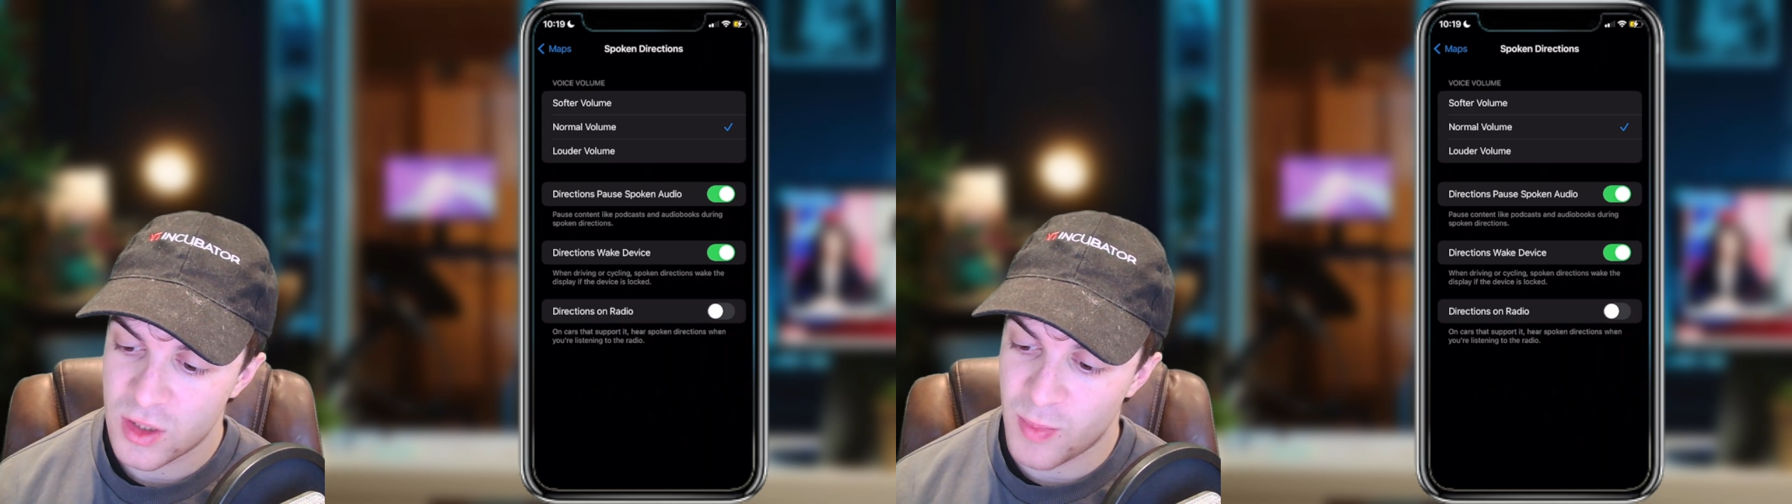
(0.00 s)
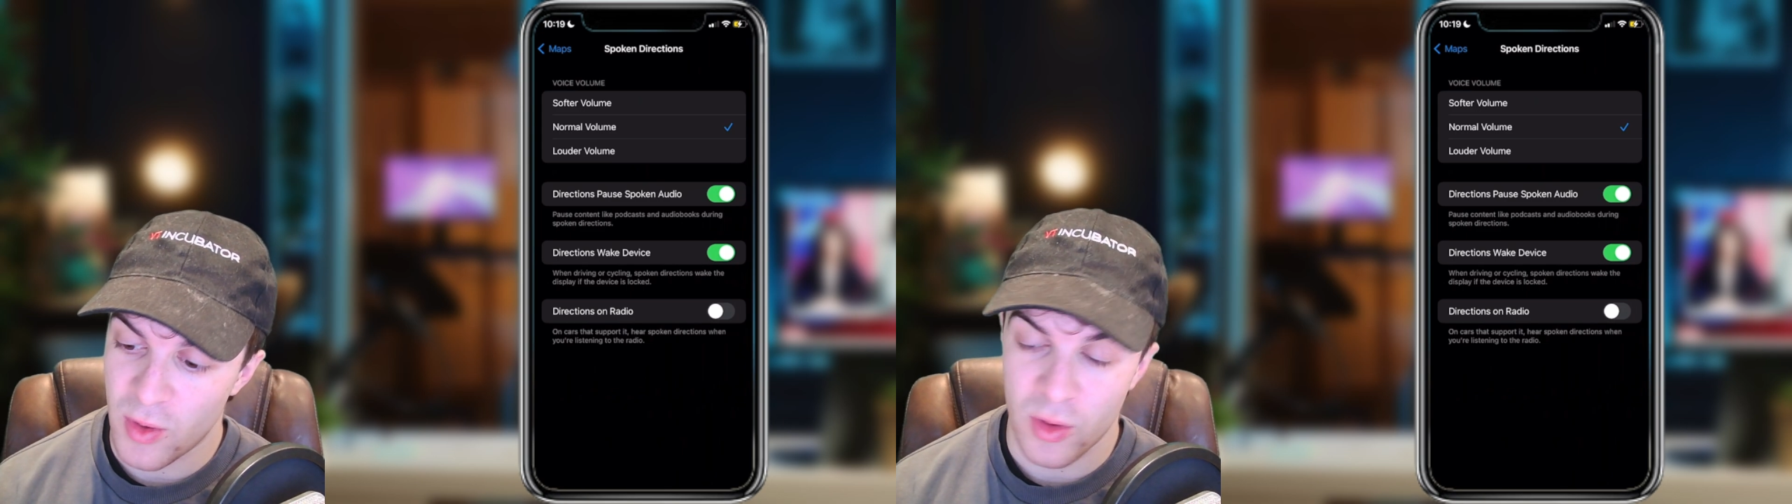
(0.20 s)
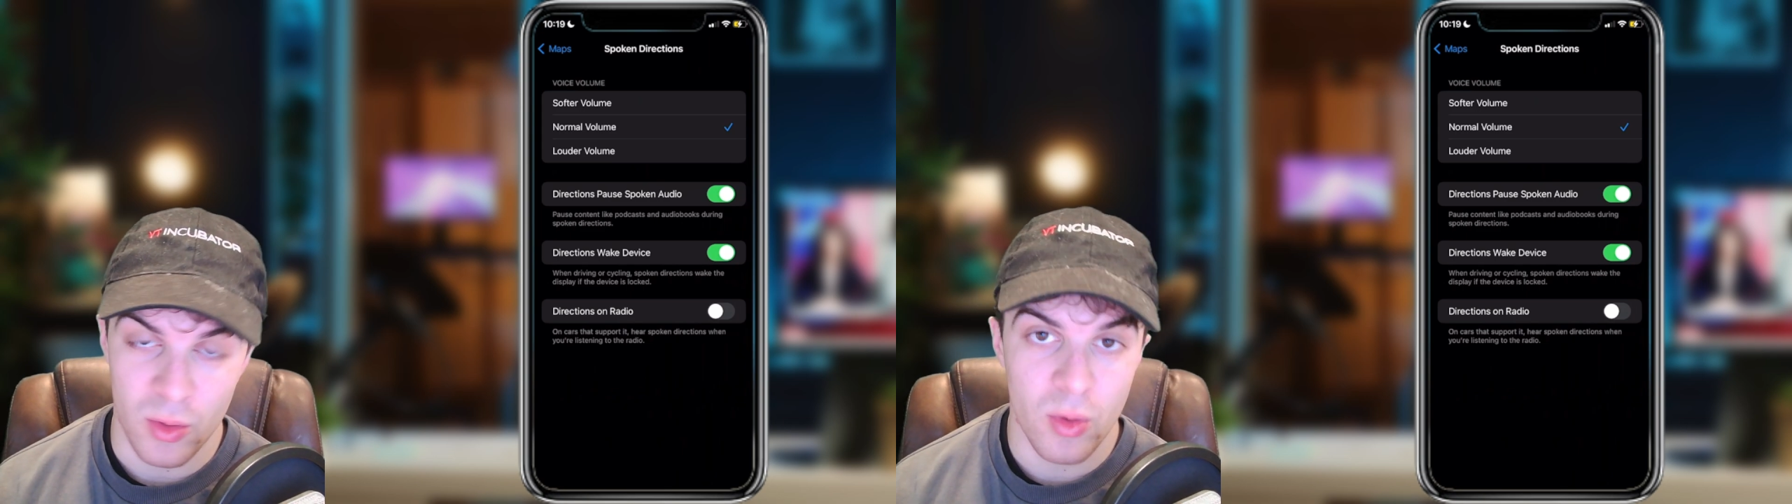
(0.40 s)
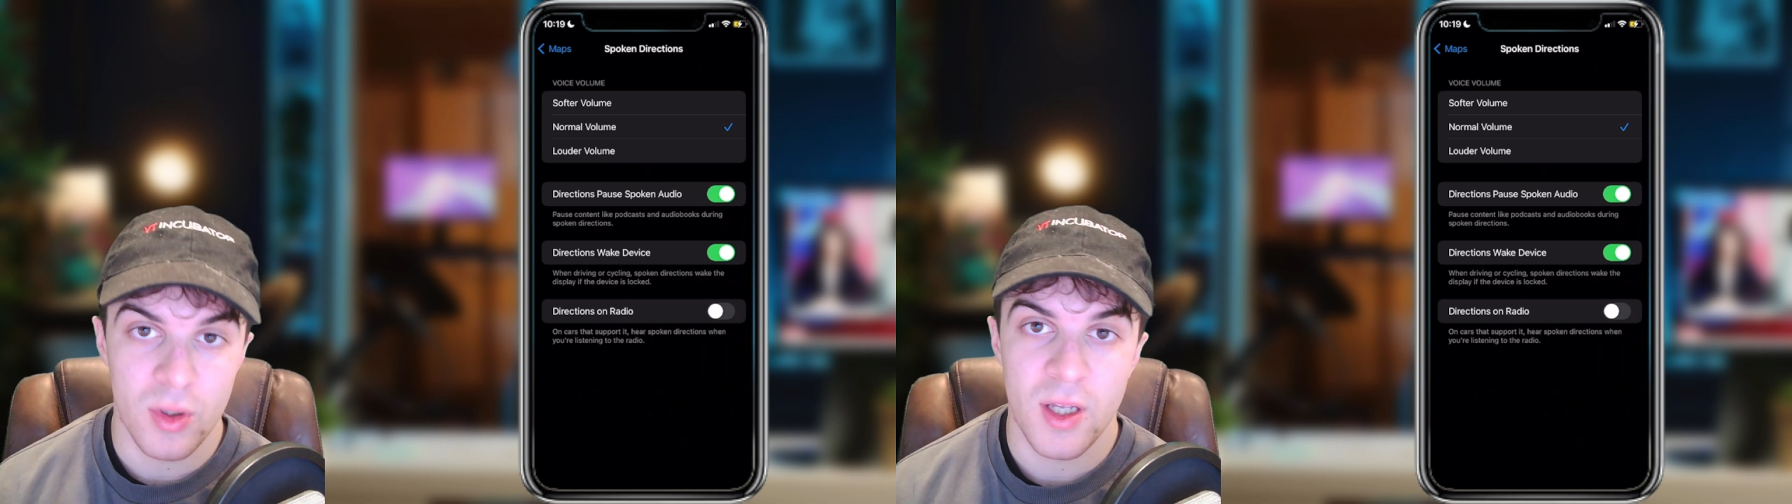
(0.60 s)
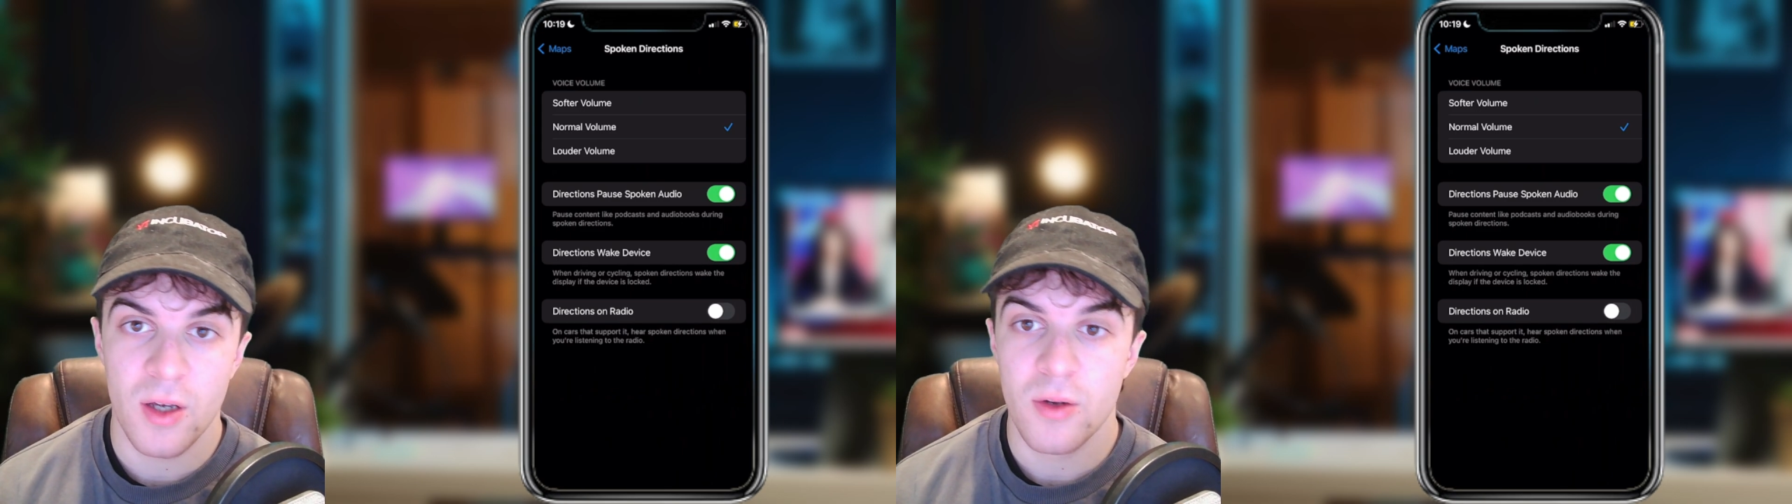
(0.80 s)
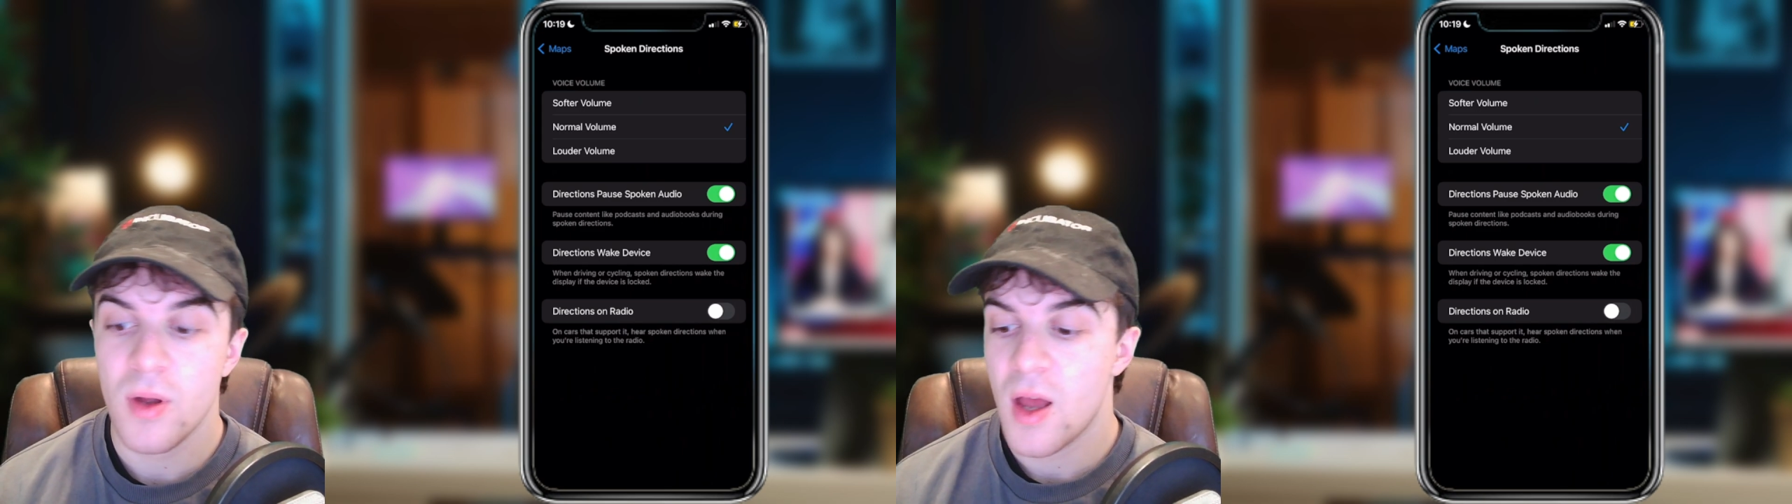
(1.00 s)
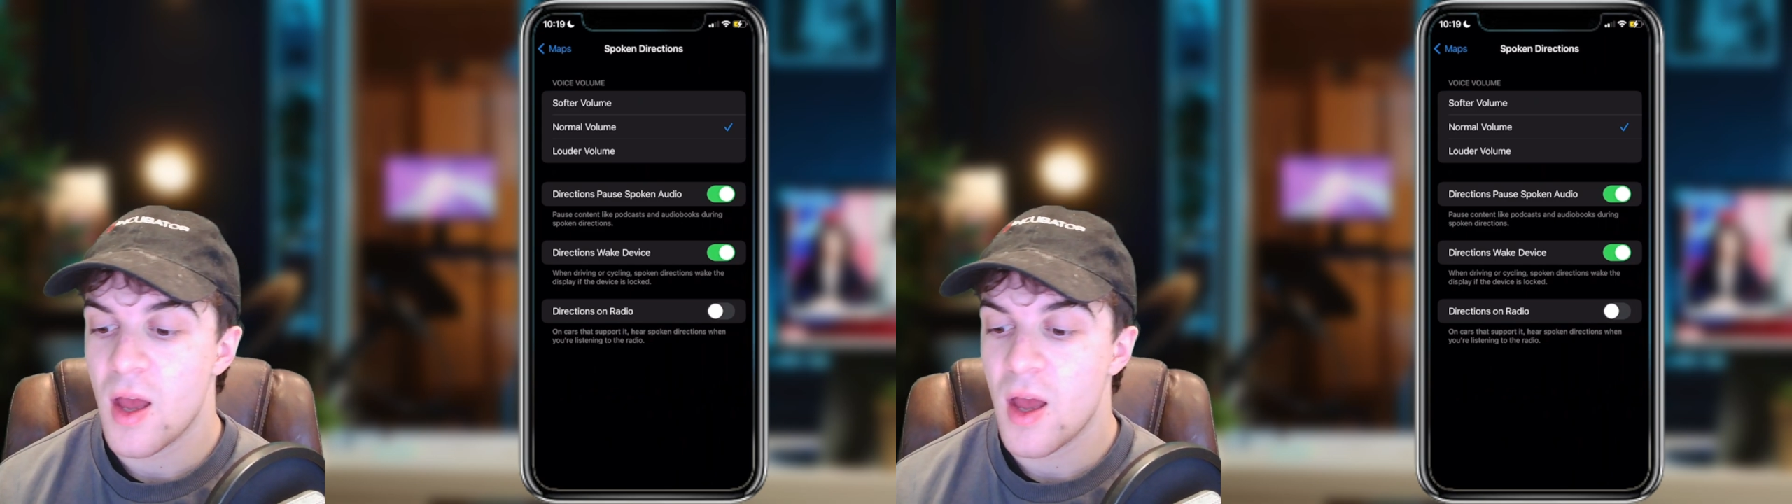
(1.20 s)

spoken audio.